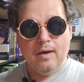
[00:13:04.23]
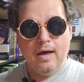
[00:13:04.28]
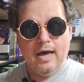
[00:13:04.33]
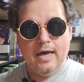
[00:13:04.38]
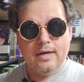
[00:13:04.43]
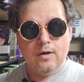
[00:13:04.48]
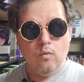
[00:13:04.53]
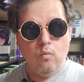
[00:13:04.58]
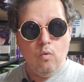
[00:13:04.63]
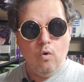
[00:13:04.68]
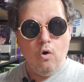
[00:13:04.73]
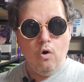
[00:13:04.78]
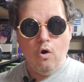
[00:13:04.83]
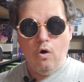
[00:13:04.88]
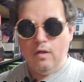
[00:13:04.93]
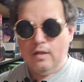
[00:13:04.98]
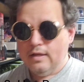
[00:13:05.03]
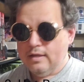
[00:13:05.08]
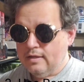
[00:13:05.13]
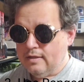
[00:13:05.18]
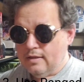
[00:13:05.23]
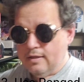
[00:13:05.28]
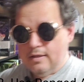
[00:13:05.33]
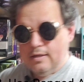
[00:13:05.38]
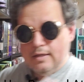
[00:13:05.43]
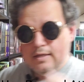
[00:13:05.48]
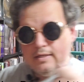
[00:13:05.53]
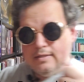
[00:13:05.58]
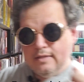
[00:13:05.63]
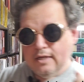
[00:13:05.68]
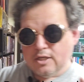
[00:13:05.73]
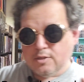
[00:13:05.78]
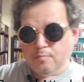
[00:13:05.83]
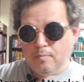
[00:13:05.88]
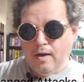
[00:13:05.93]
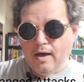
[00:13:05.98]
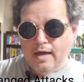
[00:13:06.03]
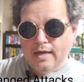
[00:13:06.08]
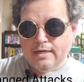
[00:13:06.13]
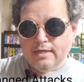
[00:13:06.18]
behind a wall. He ducks
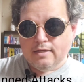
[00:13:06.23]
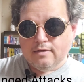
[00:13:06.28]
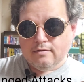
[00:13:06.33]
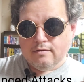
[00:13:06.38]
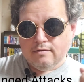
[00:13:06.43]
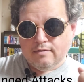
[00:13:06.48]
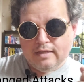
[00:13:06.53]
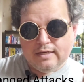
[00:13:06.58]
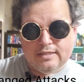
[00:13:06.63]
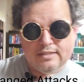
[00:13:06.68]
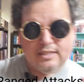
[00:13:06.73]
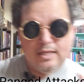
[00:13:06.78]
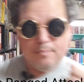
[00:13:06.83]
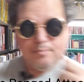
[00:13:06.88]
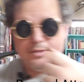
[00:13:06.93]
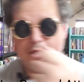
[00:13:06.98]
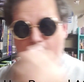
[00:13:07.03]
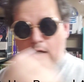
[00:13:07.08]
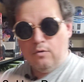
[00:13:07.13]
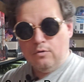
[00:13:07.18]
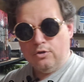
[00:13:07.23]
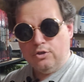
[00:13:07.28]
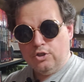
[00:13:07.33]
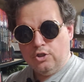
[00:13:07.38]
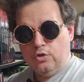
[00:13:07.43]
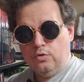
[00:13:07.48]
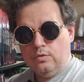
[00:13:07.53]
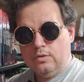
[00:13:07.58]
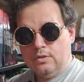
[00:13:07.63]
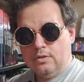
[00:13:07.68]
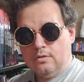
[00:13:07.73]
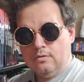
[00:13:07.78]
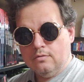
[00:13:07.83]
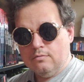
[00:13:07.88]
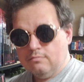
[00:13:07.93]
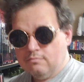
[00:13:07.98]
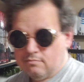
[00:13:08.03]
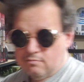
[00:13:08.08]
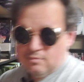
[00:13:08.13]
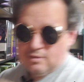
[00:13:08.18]
behind it. Then he steps out, shoots,
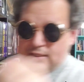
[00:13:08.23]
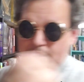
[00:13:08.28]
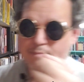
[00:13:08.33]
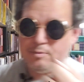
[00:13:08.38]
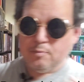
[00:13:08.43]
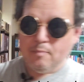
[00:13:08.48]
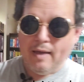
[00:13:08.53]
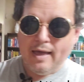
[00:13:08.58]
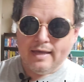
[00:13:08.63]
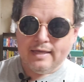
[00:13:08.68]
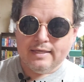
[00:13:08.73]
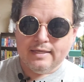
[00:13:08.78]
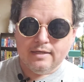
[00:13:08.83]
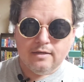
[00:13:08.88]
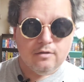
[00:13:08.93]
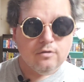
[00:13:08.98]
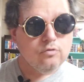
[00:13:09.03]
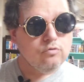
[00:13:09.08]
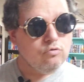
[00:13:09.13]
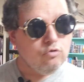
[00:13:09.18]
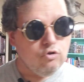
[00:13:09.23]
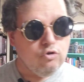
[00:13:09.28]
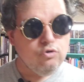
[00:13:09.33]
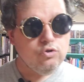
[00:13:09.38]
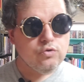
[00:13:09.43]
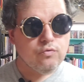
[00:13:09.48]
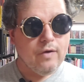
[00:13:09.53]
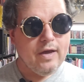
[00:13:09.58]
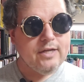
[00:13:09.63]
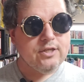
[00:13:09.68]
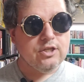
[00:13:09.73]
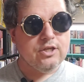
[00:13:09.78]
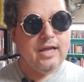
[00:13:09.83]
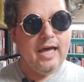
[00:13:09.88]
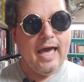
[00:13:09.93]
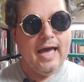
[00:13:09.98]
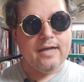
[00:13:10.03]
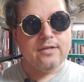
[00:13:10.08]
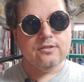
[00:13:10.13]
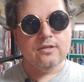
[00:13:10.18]
steps back in. Used range
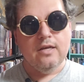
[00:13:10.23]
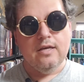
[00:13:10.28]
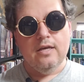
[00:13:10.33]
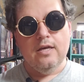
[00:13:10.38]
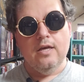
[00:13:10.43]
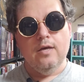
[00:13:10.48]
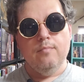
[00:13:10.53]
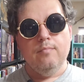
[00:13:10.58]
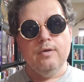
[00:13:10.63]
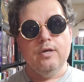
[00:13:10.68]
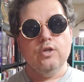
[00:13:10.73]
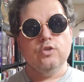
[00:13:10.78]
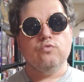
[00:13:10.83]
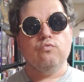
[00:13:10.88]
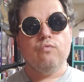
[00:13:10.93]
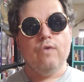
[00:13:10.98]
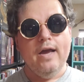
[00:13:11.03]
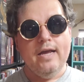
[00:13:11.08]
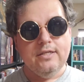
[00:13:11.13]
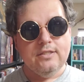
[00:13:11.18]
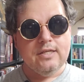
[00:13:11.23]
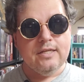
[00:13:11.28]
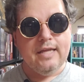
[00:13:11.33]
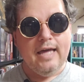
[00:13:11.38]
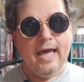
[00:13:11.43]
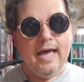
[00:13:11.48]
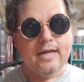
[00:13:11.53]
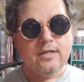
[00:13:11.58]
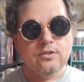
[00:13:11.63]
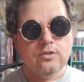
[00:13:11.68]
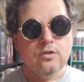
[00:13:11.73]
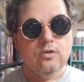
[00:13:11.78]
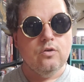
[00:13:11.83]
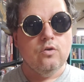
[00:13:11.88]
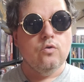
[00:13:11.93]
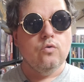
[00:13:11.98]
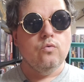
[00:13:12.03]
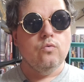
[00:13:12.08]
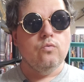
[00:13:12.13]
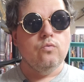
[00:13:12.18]
attacks. Because ranged attacks
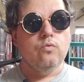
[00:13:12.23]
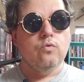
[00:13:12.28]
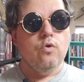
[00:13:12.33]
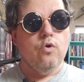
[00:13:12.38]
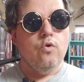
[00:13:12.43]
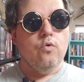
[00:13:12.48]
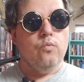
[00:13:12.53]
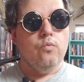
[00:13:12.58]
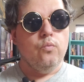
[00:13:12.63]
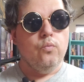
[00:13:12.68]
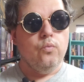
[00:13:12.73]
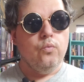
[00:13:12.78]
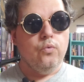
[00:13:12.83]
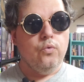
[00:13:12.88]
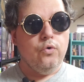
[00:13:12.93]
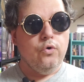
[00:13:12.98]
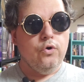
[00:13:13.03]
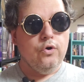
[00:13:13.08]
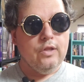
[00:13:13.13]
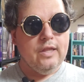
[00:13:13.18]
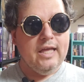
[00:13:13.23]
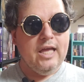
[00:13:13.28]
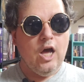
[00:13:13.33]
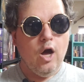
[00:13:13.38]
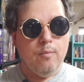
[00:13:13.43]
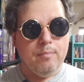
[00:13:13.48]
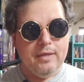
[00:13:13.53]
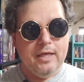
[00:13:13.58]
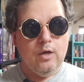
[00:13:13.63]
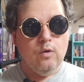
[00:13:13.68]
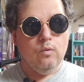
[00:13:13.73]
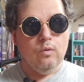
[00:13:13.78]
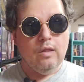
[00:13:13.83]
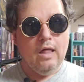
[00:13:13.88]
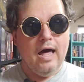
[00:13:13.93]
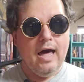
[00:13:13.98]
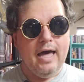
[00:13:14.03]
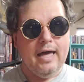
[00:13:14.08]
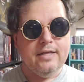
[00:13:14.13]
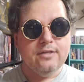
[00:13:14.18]
really help
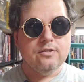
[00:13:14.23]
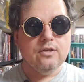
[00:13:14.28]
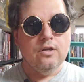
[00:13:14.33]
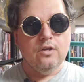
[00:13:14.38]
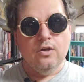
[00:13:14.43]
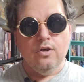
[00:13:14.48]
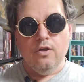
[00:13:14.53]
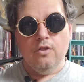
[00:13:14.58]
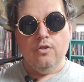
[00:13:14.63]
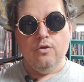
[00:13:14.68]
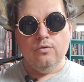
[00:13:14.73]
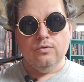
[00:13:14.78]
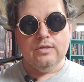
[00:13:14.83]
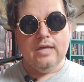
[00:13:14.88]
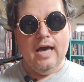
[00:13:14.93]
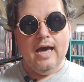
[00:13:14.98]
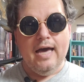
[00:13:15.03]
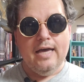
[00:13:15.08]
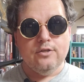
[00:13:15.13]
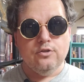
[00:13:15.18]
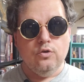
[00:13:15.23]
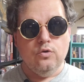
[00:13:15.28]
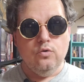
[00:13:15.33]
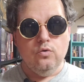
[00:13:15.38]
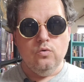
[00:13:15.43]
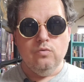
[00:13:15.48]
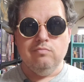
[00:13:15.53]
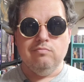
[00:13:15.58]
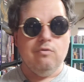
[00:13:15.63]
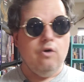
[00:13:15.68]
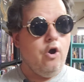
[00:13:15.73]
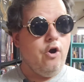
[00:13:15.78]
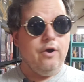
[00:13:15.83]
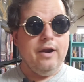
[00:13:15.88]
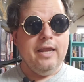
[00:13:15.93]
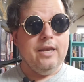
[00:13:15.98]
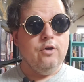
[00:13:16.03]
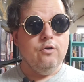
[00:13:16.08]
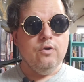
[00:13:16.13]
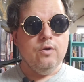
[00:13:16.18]
equalize those guys who
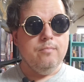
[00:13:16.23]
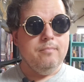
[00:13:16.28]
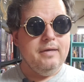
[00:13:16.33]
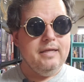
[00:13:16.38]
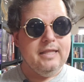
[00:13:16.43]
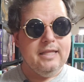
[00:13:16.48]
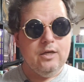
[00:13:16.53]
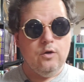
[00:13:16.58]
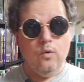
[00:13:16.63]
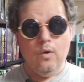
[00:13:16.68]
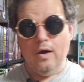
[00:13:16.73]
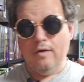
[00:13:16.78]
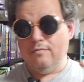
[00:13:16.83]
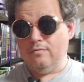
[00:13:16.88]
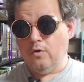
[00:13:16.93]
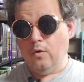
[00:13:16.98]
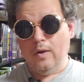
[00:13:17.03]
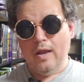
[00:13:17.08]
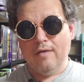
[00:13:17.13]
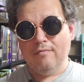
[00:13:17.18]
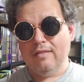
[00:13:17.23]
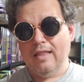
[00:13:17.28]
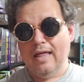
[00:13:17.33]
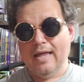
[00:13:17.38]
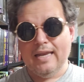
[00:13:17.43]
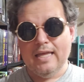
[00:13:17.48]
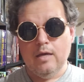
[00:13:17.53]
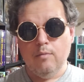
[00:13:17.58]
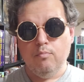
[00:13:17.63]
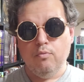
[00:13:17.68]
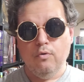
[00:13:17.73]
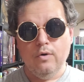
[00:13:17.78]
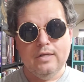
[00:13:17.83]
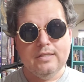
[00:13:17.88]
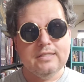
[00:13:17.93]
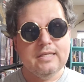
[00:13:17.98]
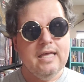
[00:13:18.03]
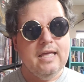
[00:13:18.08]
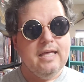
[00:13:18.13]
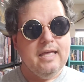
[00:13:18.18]
aren't any good at melee, who don't have a lot of hit
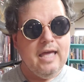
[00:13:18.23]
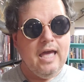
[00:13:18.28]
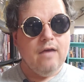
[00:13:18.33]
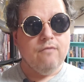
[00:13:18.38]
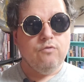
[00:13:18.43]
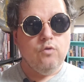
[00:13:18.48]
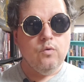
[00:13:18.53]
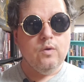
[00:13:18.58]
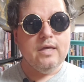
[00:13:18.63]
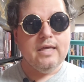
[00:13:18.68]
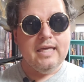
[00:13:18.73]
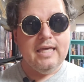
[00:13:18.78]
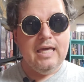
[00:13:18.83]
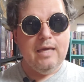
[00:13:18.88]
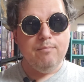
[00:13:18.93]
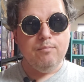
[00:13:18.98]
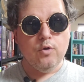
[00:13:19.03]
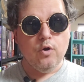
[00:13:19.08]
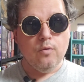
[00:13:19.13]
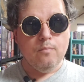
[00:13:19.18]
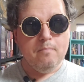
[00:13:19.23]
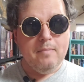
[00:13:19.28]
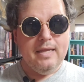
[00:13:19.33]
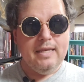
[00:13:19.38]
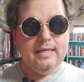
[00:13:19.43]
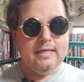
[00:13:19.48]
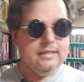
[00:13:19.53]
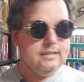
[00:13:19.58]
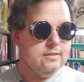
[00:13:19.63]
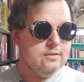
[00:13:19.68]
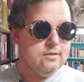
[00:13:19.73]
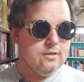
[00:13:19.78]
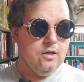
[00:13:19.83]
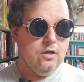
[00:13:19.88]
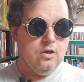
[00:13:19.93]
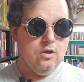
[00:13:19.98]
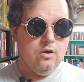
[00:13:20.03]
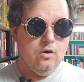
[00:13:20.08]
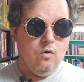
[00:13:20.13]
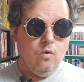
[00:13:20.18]
points. And if you can keep your minions
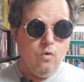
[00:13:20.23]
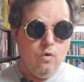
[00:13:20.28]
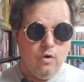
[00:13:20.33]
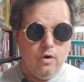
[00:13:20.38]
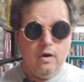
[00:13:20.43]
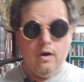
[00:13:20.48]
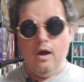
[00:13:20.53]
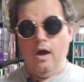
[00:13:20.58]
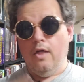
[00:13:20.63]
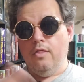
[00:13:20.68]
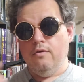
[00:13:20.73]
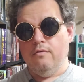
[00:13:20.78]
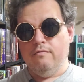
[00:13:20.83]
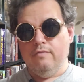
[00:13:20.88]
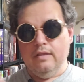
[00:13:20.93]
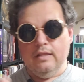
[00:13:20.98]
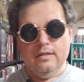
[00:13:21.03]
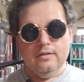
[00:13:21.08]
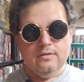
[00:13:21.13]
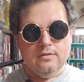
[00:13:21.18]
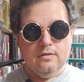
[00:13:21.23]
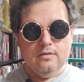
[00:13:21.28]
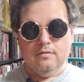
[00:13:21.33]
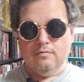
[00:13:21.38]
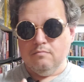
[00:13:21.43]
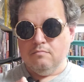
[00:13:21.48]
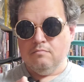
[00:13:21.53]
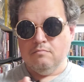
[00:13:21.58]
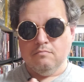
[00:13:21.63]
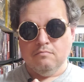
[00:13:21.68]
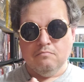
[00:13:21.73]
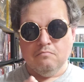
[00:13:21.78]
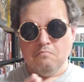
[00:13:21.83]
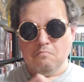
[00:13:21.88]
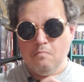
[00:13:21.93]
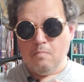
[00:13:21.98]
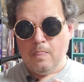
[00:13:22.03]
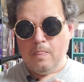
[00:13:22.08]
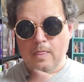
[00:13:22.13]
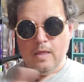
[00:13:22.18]
or other villains
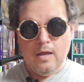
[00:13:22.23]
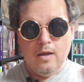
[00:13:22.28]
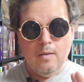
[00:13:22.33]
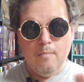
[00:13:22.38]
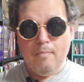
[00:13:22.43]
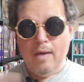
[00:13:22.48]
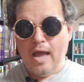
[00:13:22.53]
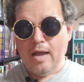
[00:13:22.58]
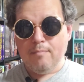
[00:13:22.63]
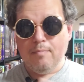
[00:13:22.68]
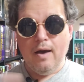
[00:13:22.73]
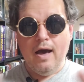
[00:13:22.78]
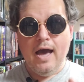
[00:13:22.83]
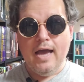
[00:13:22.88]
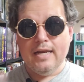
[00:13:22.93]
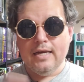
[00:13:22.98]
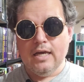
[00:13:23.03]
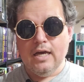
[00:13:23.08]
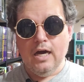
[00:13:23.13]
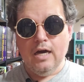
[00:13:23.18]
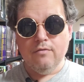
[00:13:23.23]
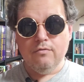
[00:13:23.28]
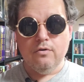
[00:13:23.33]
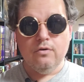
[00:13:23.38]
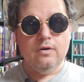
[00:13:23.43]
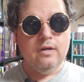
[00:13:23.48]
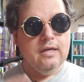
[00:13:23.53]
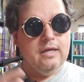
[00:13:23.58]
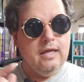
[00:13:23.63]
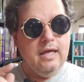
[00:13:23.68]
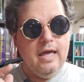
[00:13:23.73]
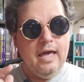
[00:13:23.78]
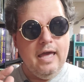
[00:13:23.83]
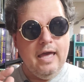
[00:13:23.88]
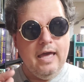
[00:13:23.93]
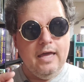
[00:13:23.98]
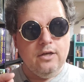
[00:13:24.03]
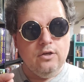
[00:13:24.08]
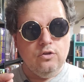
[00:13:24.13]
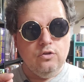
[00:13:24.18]
back behind cover
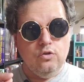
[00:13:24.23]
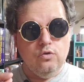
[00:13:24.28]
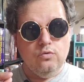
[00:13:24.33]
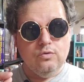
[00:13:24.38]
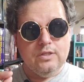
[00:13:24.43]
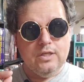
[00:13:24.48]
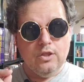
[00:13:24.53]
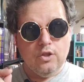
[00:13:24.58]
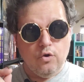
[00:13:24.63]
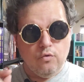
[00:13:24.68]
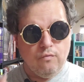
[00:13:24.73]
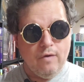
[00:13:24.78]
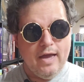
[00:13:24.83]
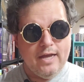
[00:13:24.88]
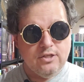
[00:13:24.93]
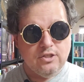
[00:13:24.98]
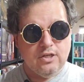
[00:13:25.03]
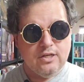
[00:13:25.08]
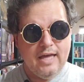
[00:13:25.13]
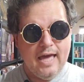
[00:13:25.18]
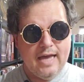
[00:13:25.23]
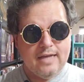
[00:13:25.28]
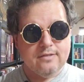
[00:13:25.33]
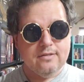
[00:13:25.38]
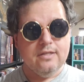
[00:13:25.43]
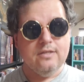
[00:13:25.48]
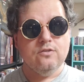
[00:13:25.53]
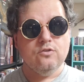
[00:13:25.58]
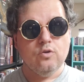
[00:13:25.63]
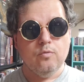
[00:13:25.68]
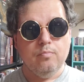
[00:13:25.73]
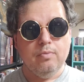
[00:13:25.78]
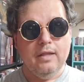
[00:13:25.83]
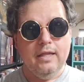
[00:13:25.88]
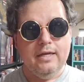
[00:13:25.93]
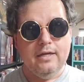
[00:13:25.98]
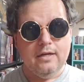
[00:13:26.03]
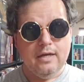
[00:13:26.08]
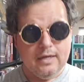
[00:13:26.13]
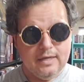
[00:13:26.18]
and using their ranged attacks against the
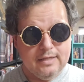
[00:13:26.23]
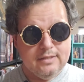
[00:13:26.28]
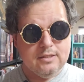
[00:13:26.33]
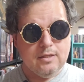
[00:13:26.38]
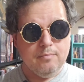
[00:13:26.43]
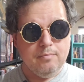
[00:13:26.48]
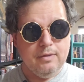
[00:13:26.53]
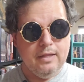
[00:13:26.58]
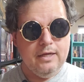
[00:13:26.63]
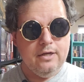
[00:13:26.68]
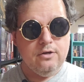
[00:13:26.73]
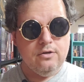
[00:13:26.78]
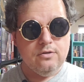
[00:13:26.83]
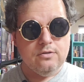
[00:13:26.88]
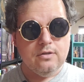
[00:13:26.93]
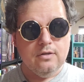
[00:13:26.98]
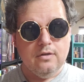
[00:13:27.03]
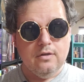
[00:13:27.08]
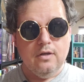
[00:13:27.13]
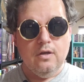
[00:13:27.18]
players,